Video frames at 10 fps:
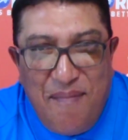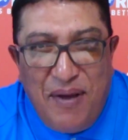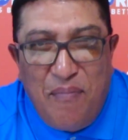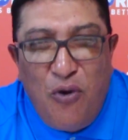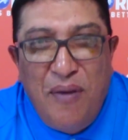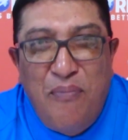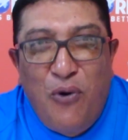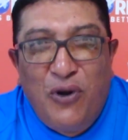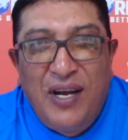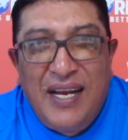but more
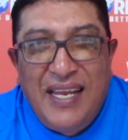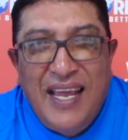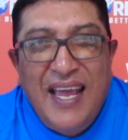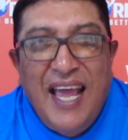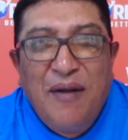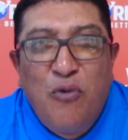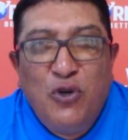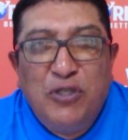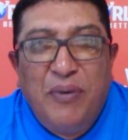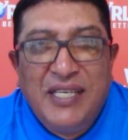importantly and
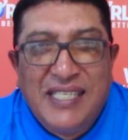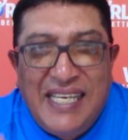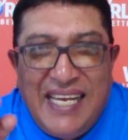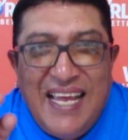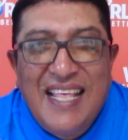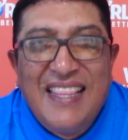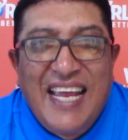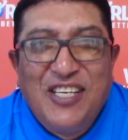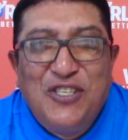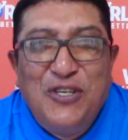more especially,
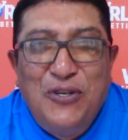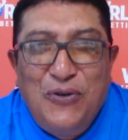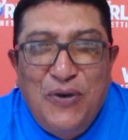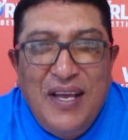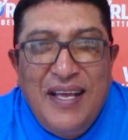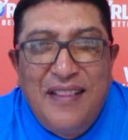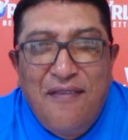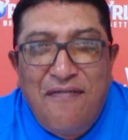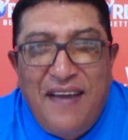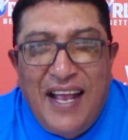thanks to you,
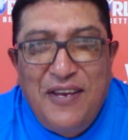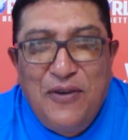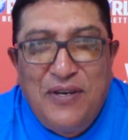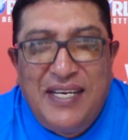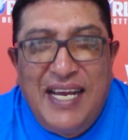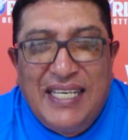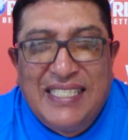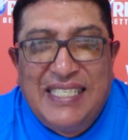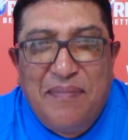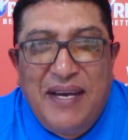the valued
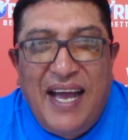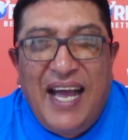customer.